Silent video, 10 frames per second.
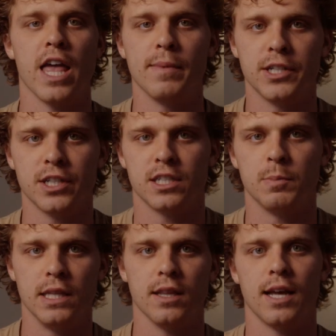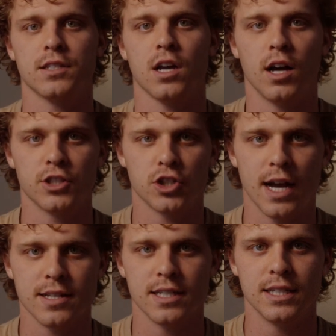images to be less
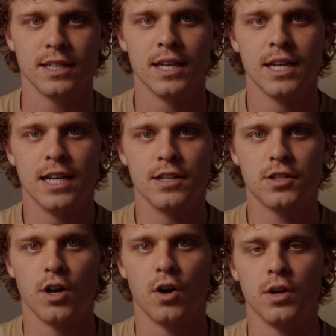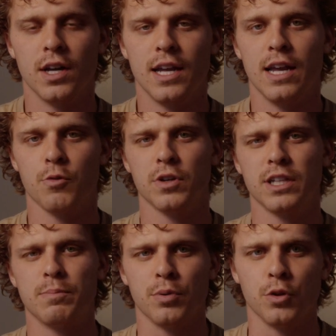contrasty. And so it
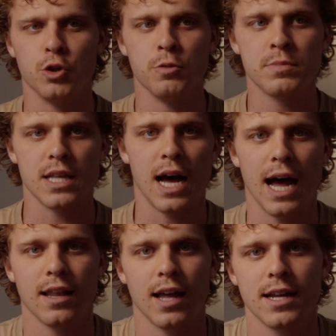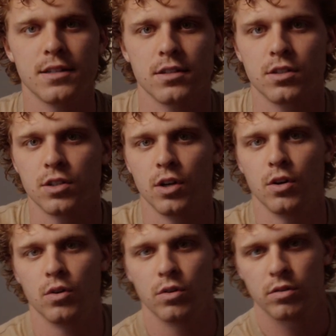really blooms the highlights.
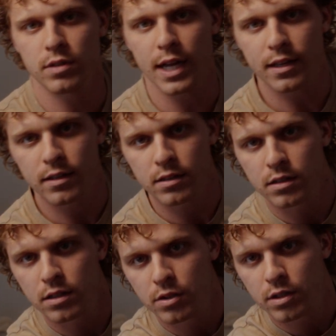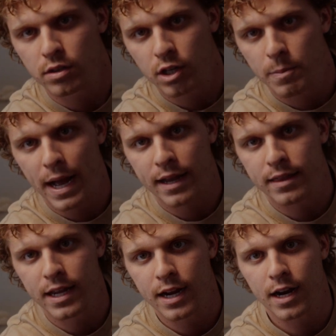So like you can look back
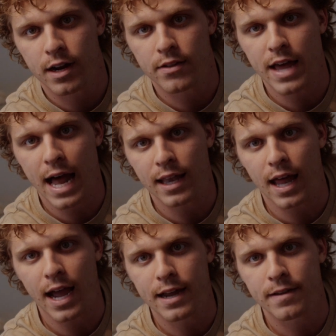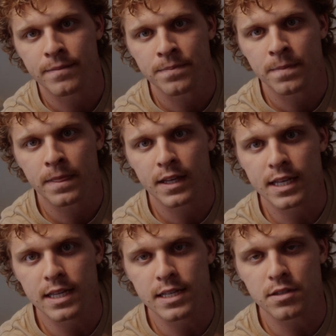there, that light
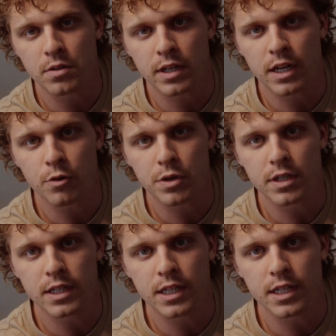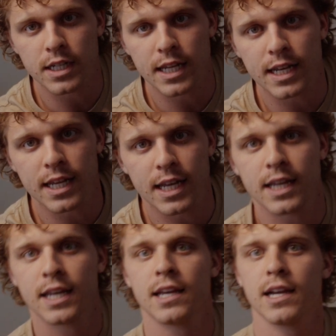is looking really good in it.
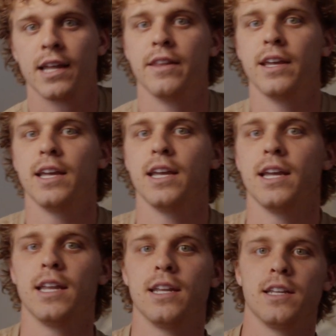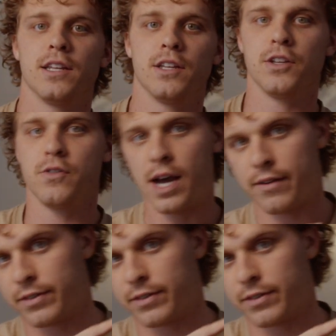And then you have